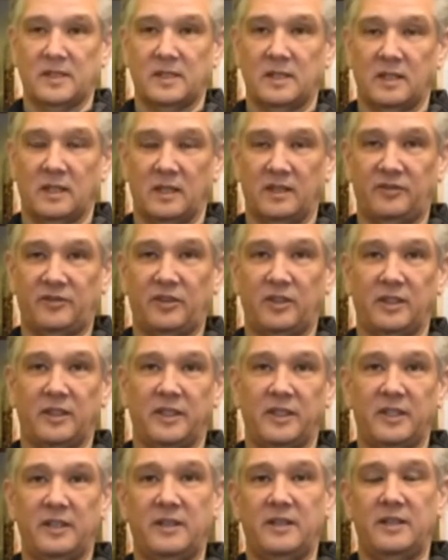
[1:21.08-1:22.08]
Lift the
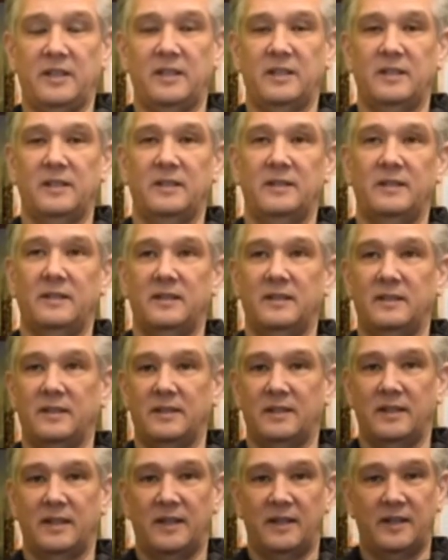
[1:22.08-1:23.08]
lid
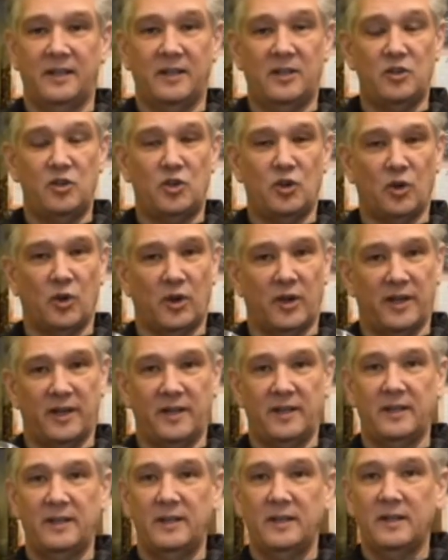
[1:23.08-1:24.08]
and enjoy.
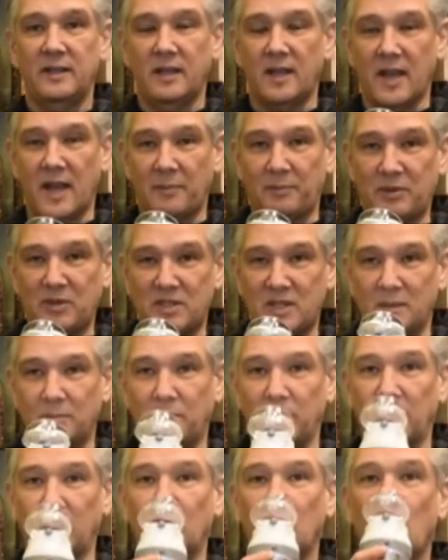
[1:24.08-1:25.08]
Happy
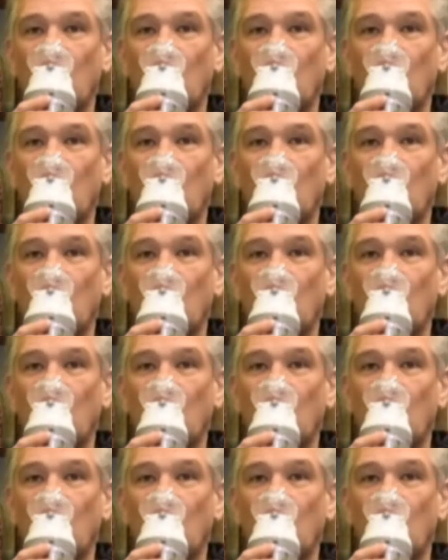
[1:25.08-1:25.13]
sipping.